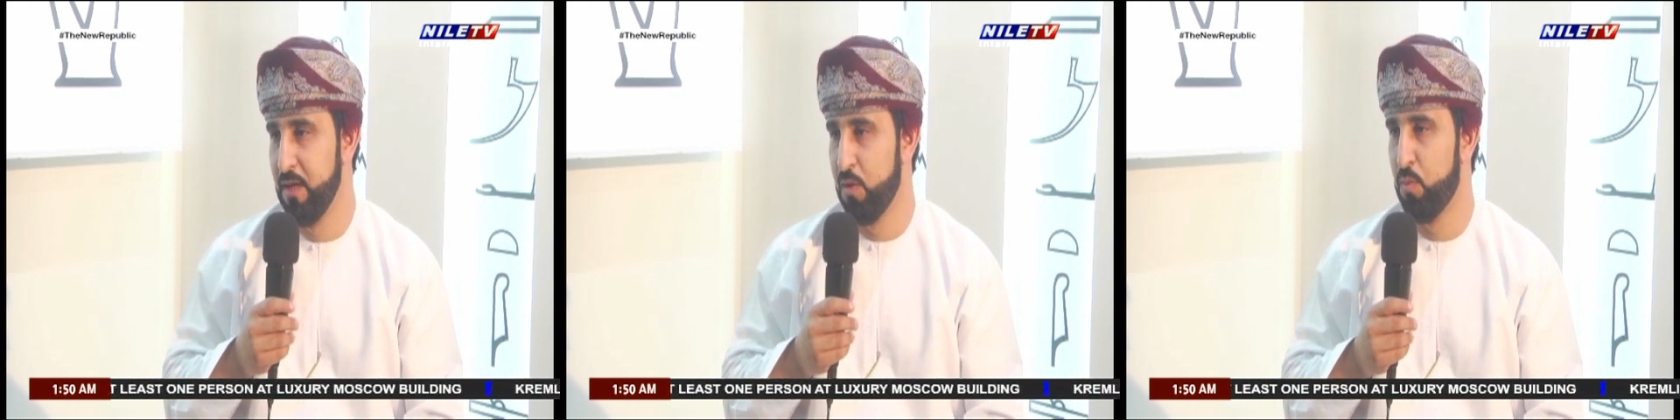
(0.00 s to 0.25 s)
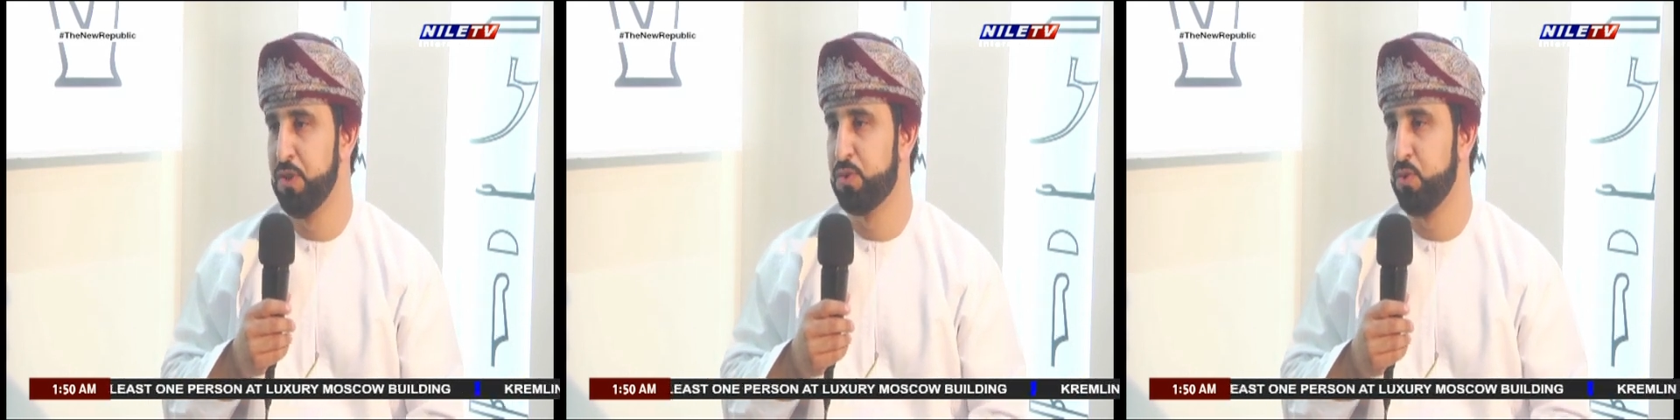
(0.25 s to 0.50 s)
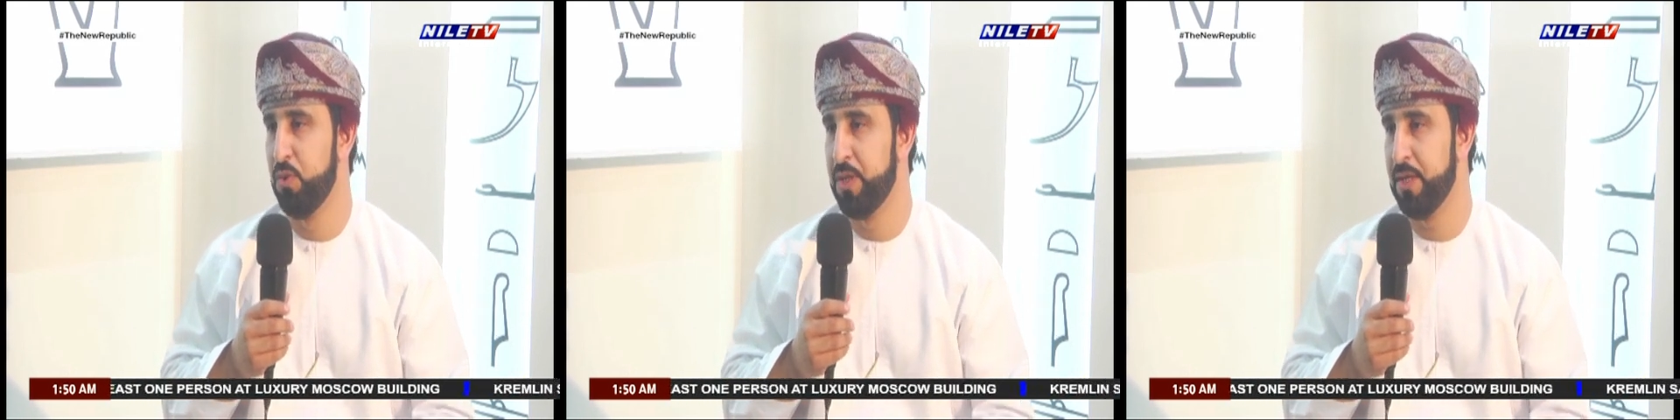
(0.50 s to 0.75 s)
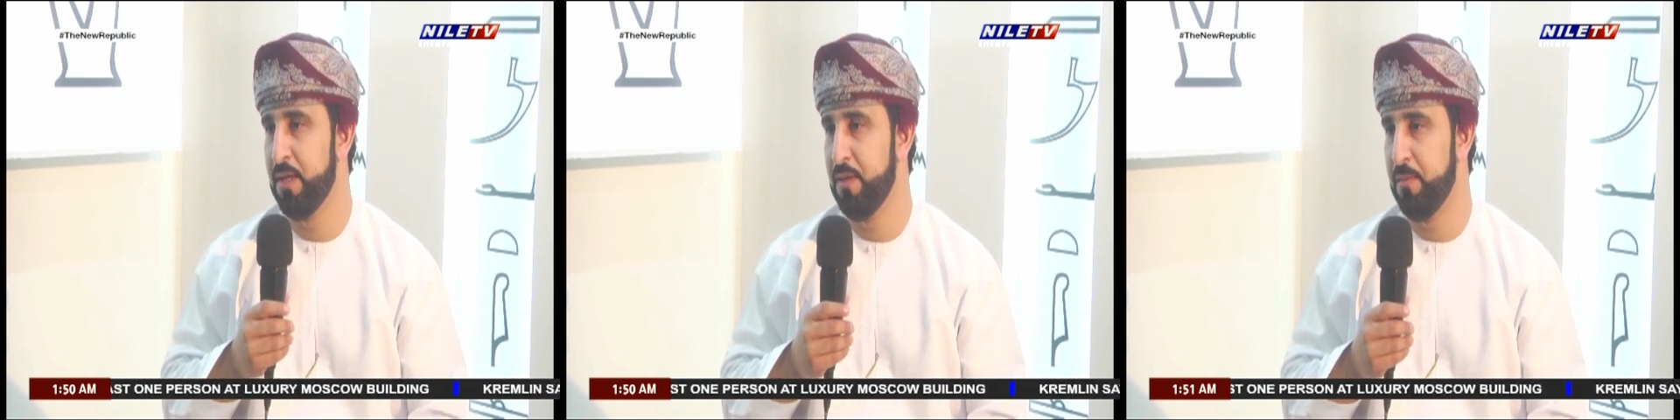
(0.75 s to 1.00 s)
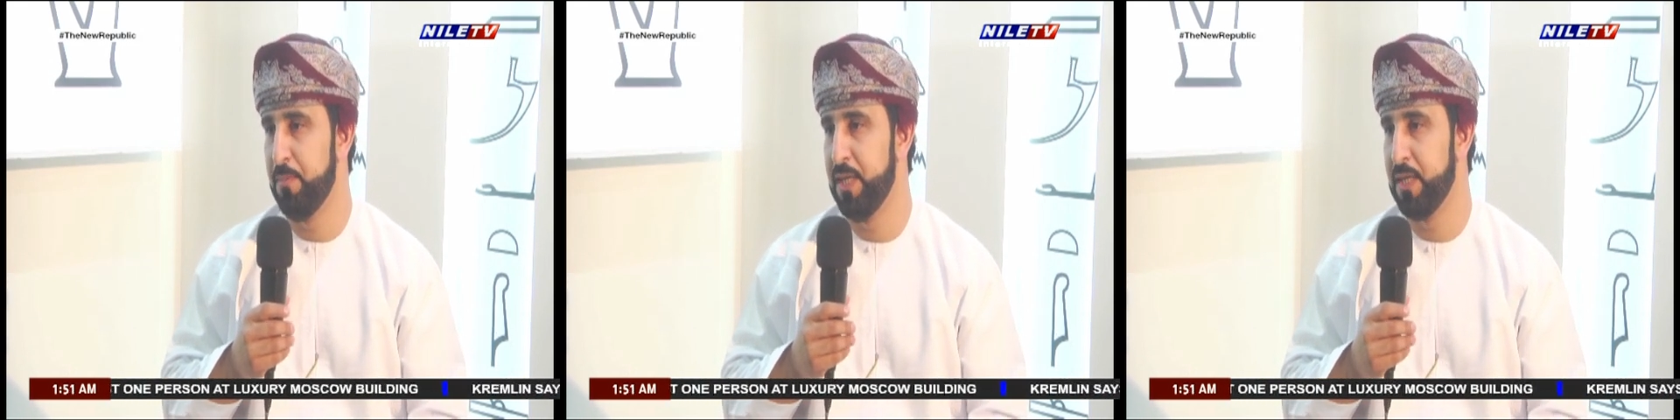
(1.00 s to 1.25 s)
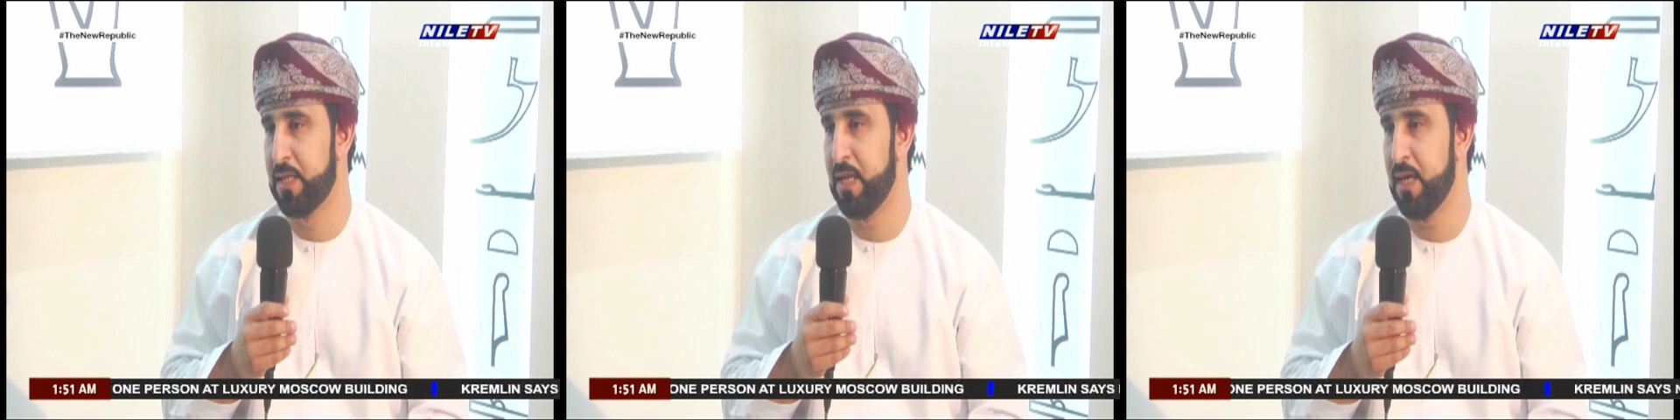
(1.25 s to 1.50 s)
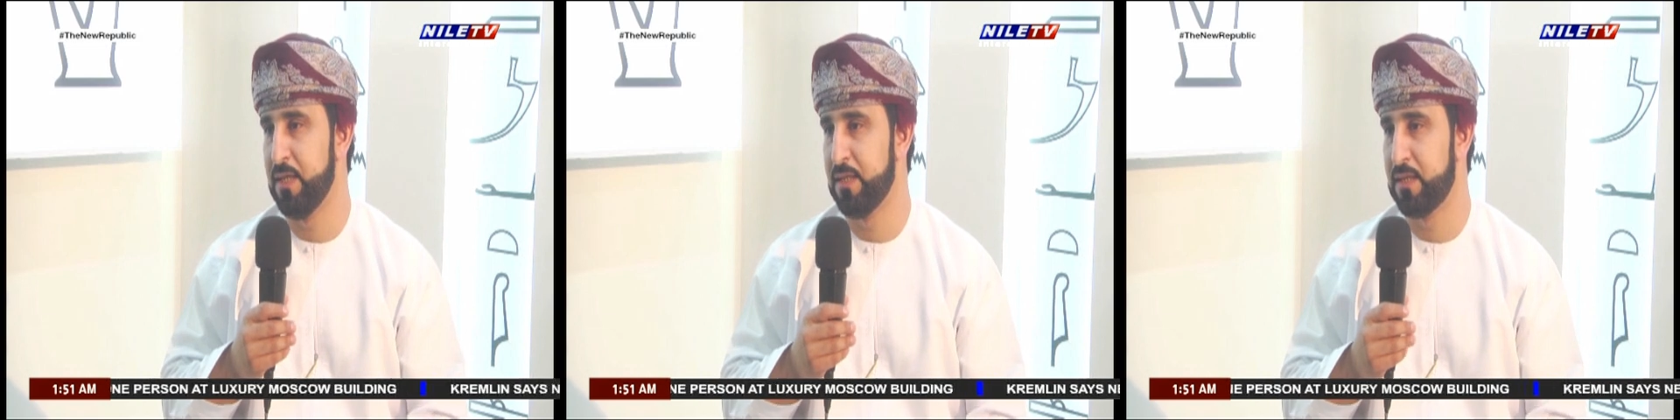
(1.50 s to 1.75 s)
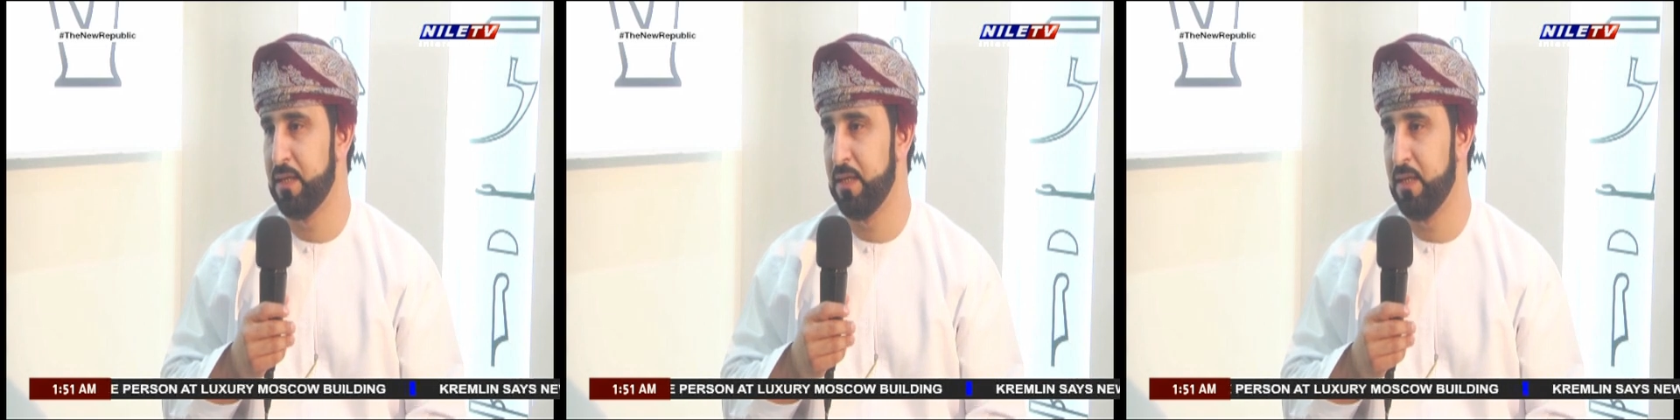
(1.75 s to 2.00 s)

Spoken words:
want to the make like